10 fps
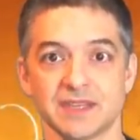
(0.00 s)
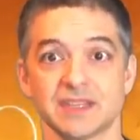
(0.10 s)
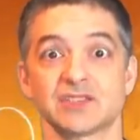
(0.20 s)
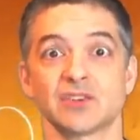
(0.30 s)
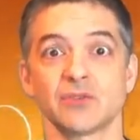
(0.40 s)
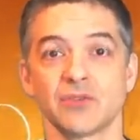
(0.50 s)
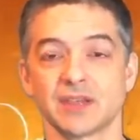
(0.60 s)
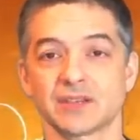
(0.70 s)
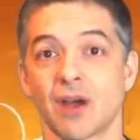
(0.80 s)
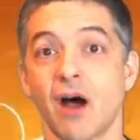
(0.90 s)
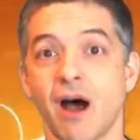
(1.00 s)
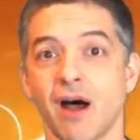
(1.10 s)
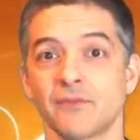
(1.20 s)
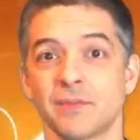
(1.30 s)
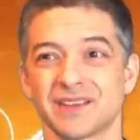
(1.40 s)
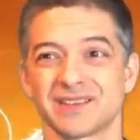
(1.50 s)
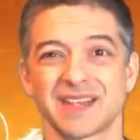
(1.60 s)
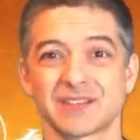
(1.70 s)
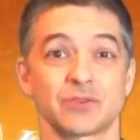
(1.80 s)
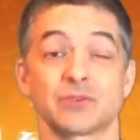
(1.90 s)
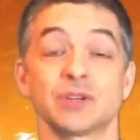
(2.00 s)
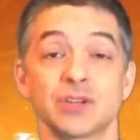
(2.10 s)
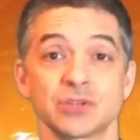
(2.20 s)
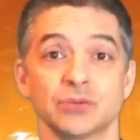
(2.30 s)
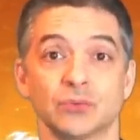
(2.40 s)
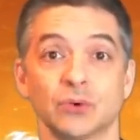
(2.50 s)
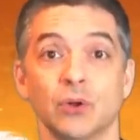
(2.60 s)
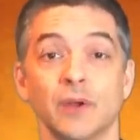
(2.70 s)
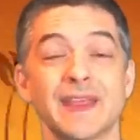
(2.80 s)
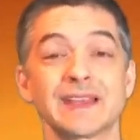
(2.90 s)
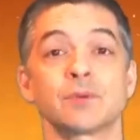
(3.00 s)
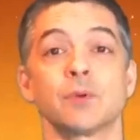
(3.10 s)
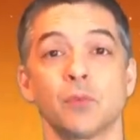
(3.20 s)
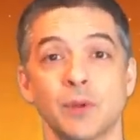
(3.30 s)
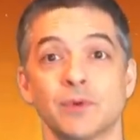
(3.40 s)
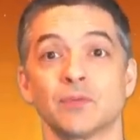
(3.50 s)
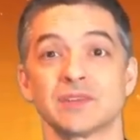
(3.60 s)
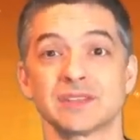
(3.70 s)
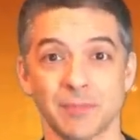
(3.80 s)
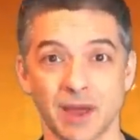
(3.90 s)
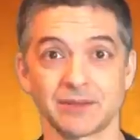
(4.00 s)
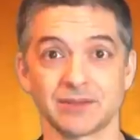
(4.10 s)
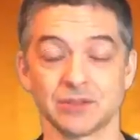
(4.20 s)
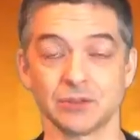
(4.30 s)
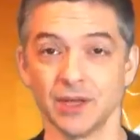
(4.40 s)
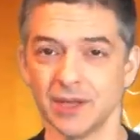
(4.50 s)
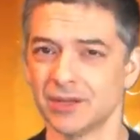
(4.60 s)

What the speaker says: They start things off because that's our traditional role and that's what women respond to.